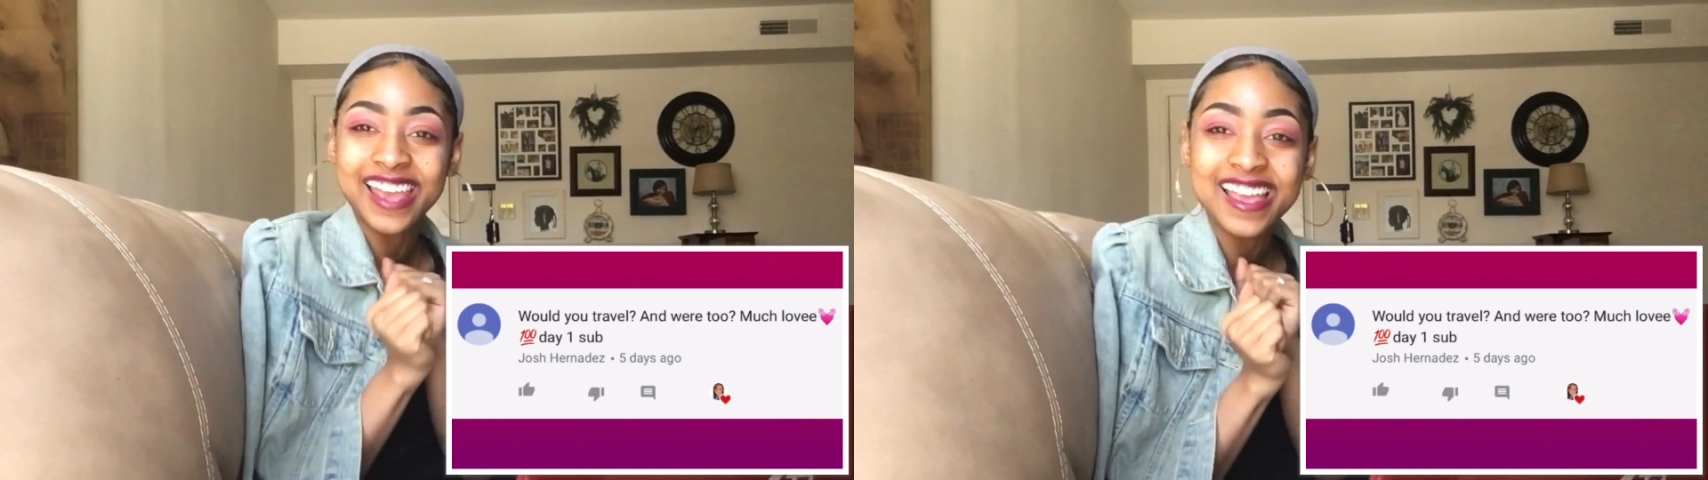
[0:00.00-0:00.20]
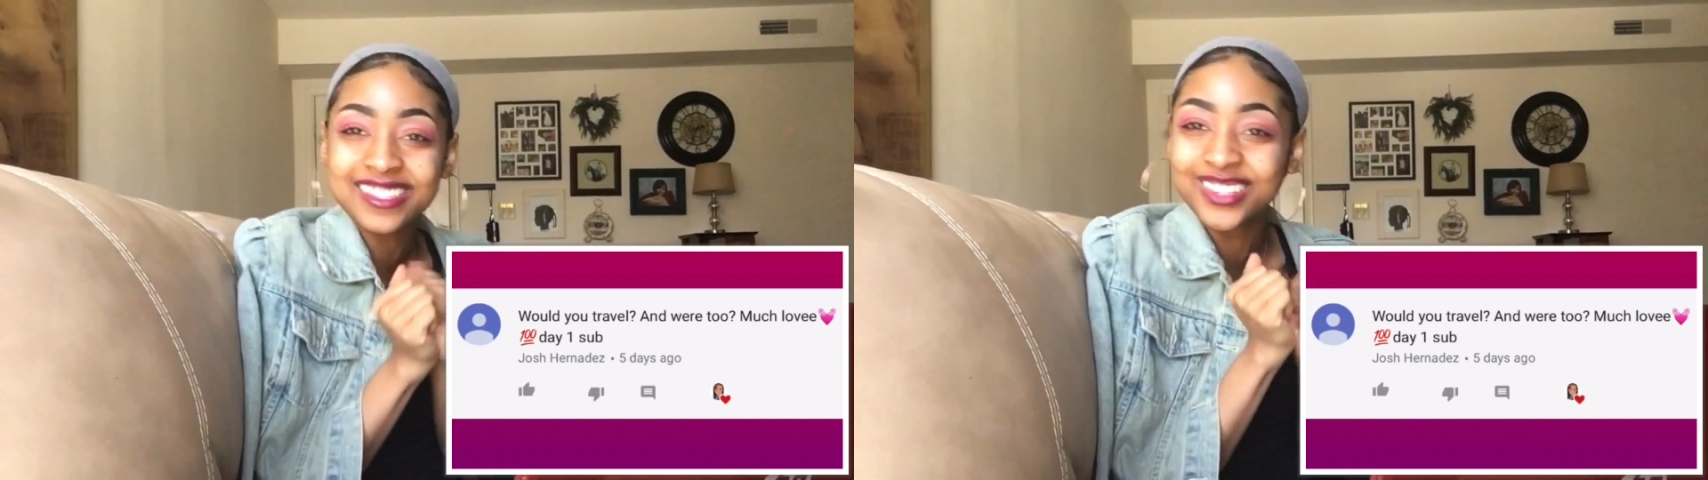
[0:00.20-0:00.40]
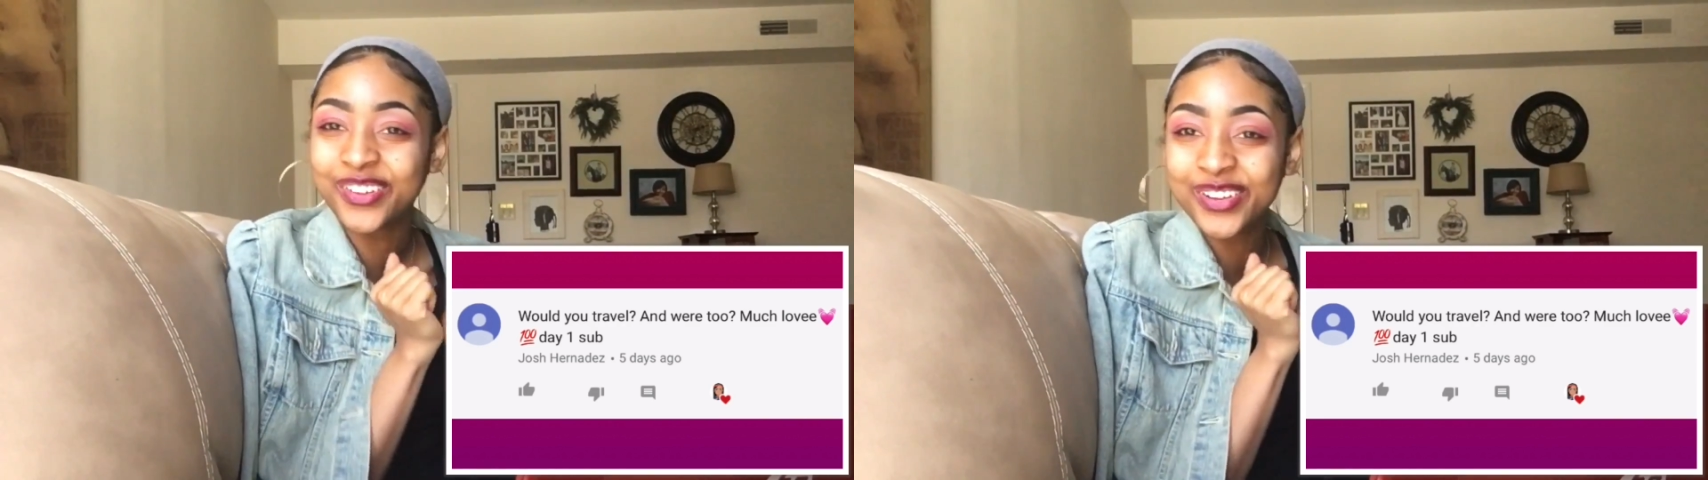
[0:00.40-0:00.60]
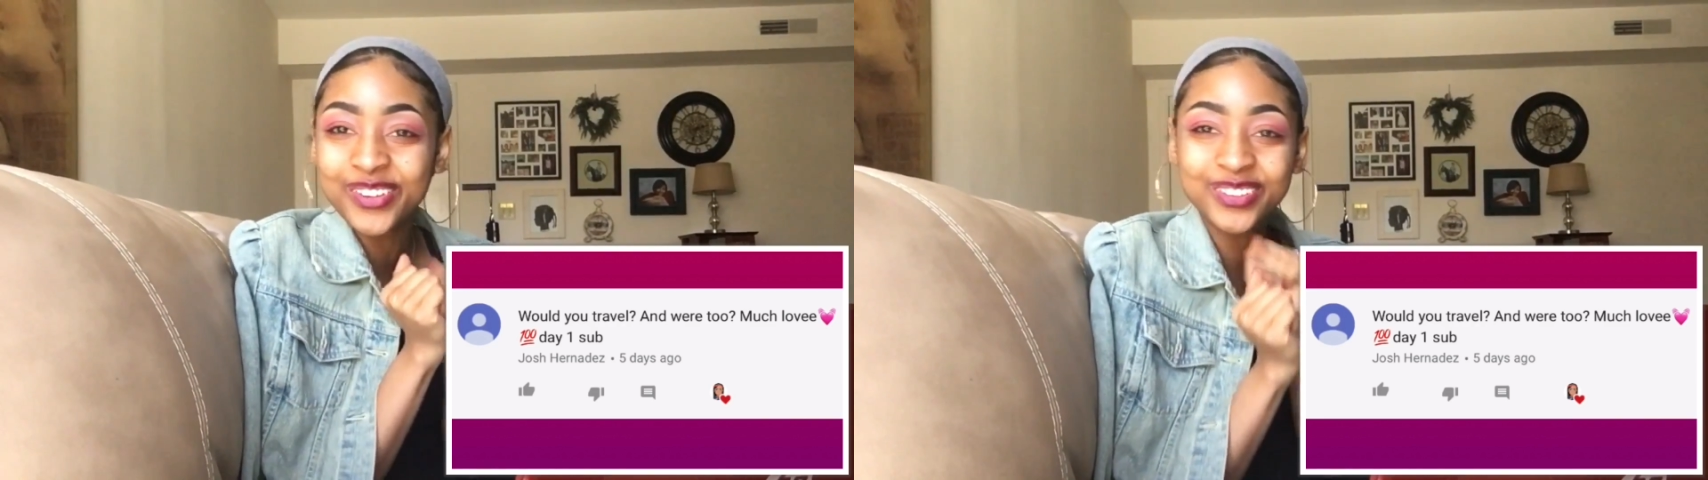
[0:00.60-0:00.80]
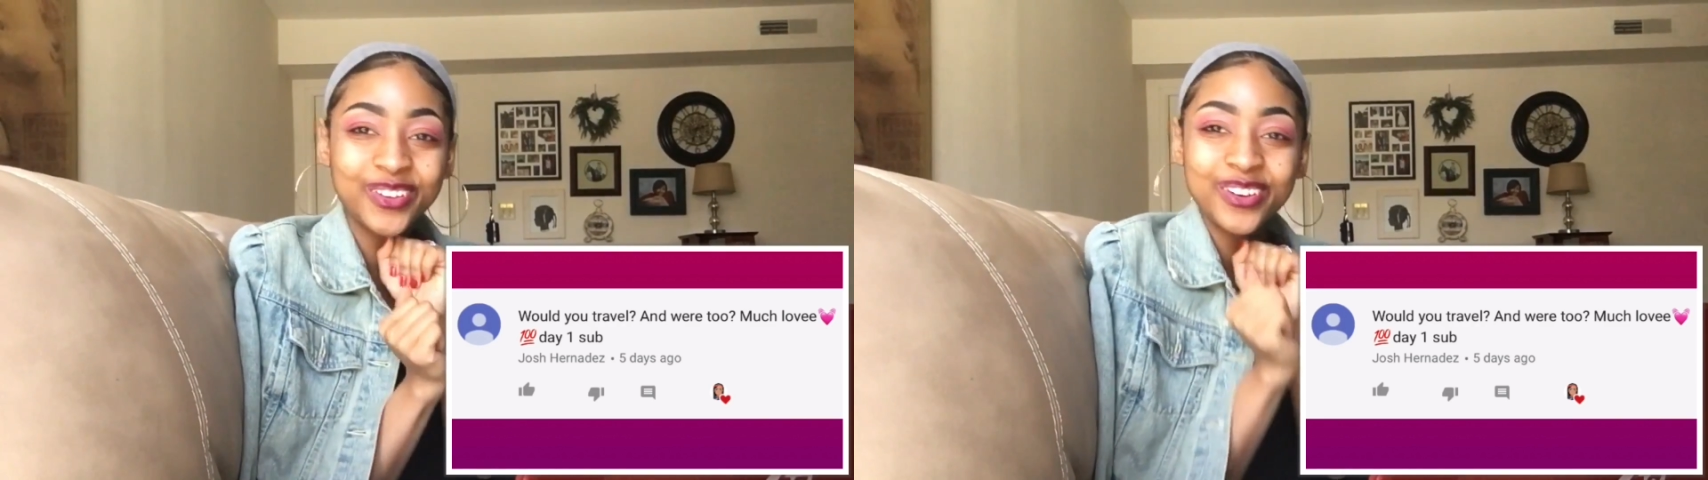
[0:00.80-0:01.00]
Yes,
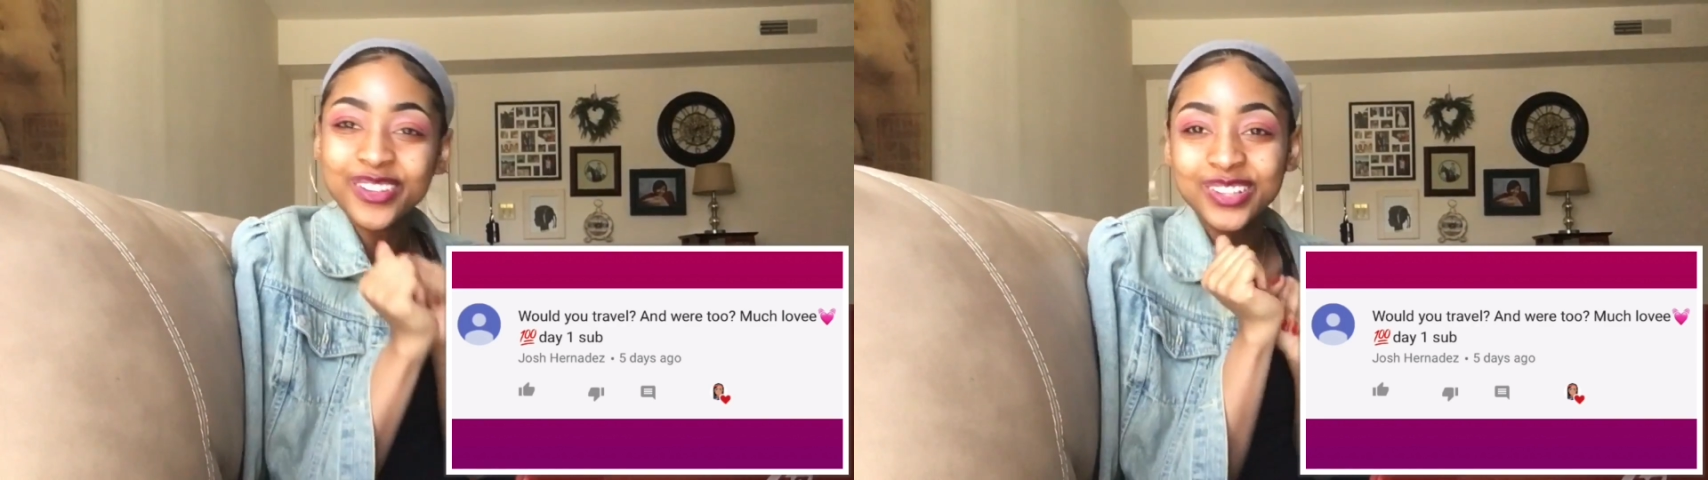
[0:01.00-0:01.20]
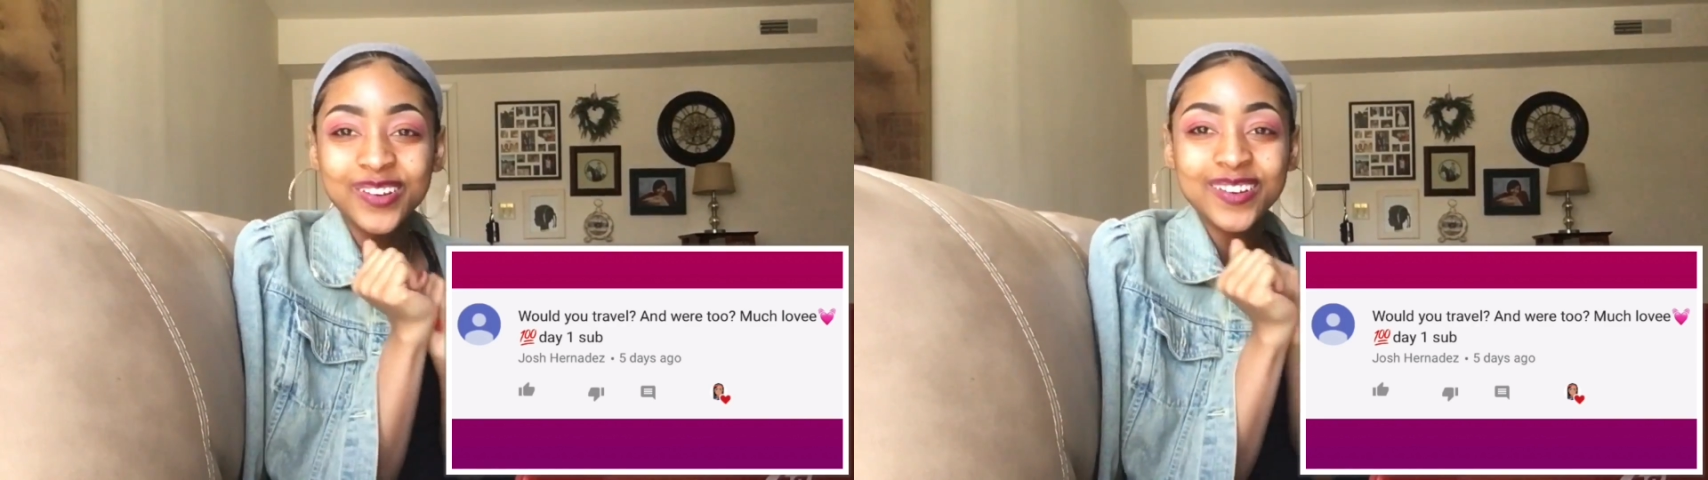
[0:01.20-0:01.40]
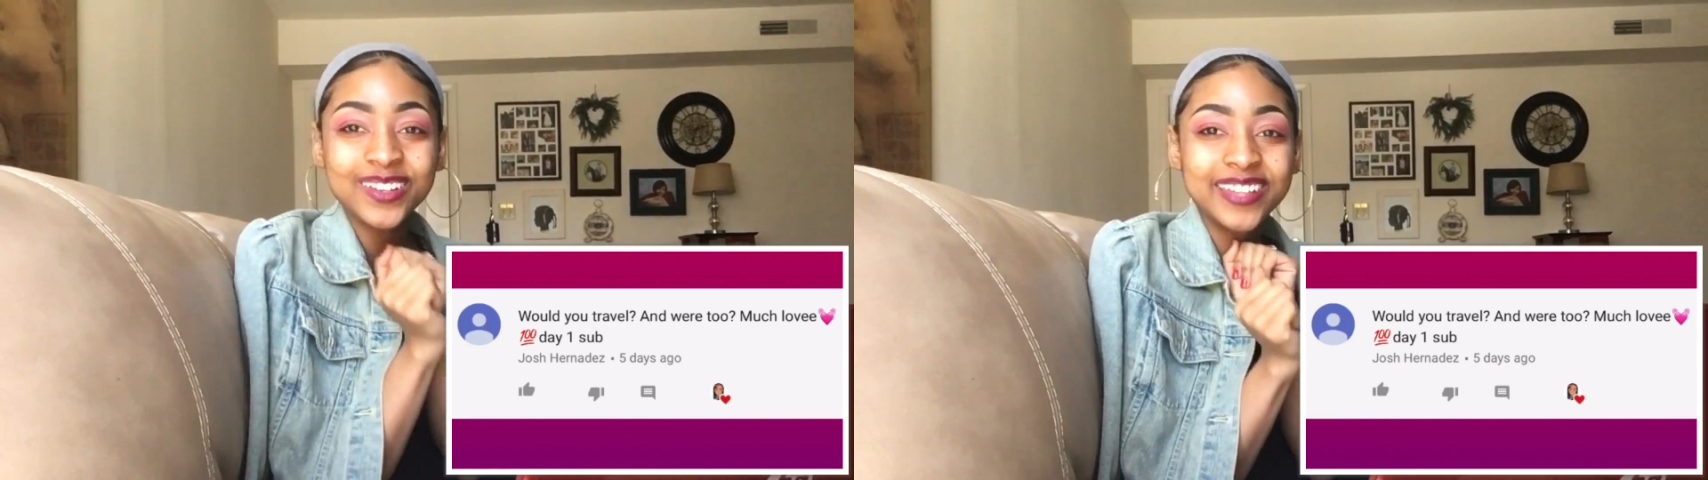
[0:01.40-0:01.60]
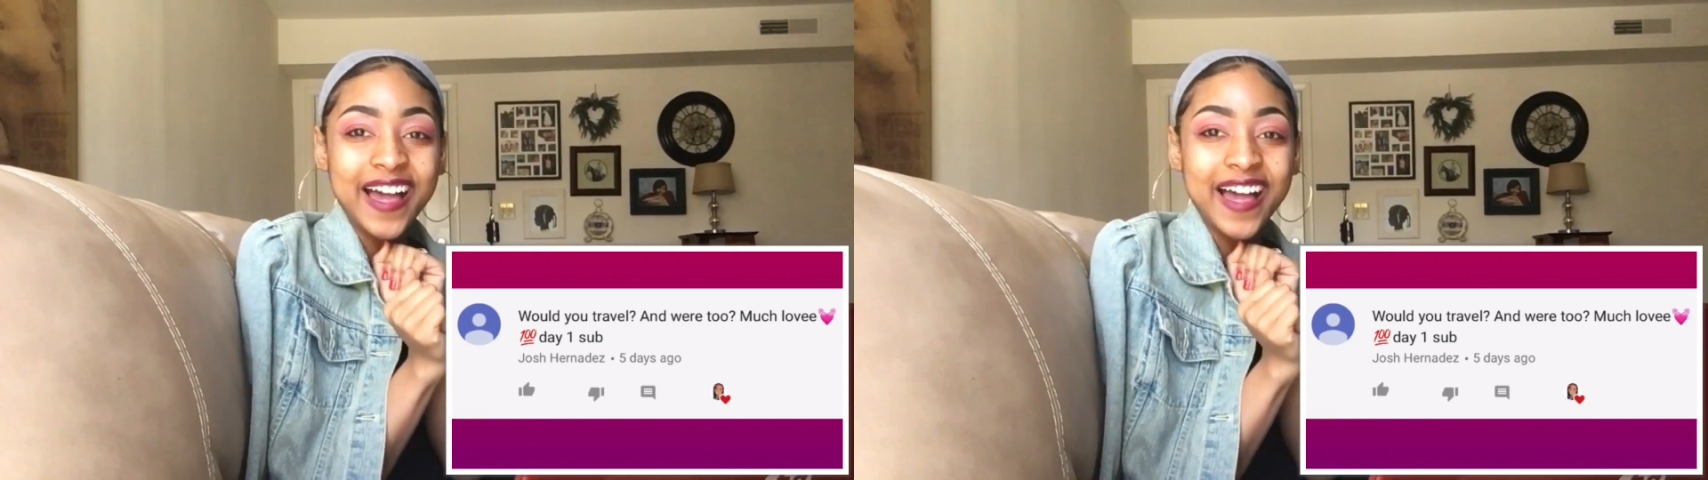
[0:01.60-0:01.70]
loyal